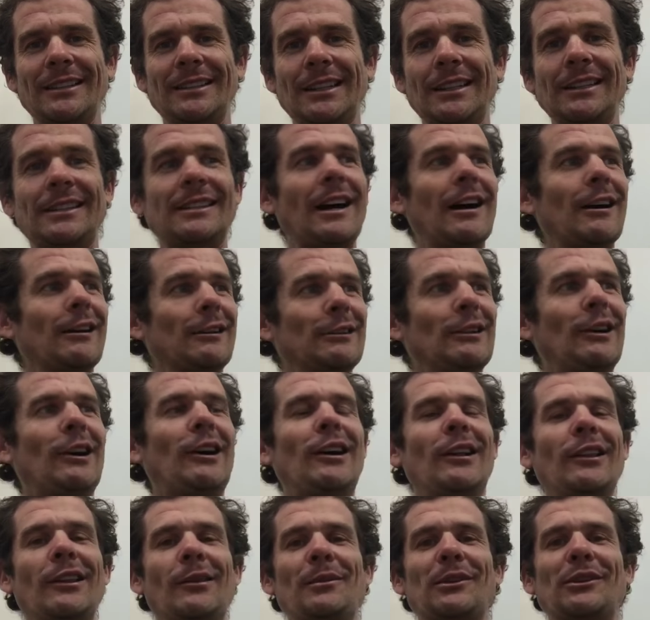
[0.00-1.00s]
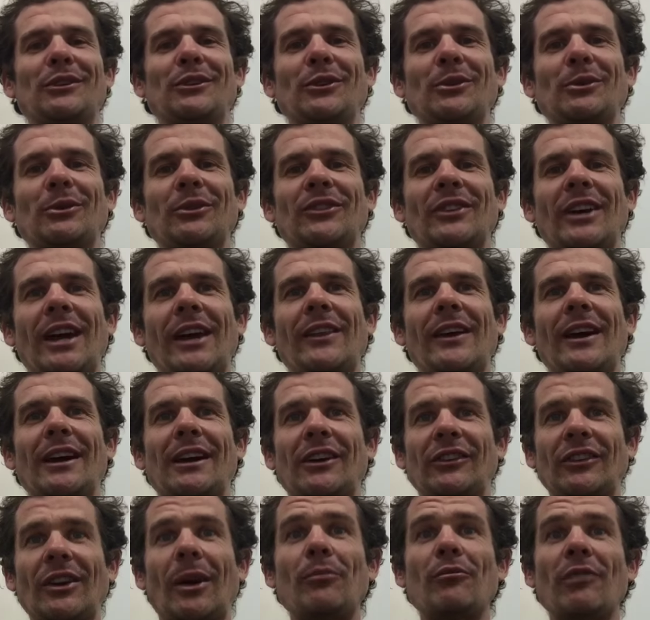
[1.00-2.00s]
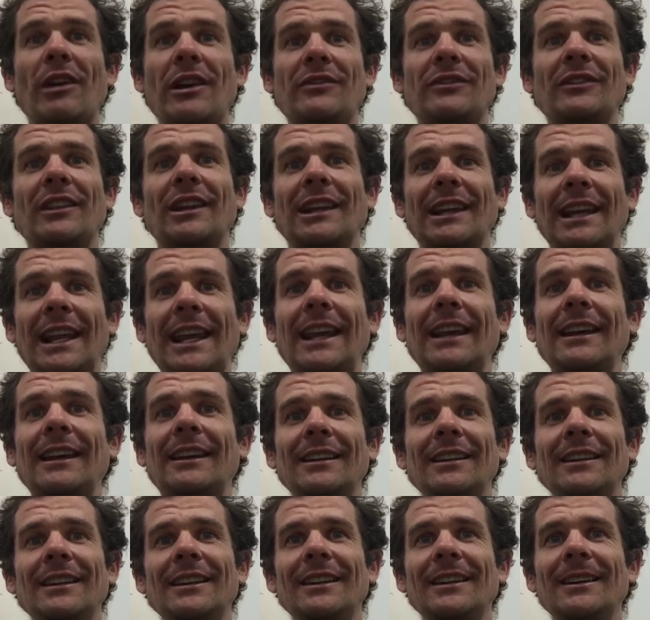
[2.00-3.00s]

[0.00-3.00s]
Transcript: Did Doug Lyle and McDougall say that? Because I'm reading the link.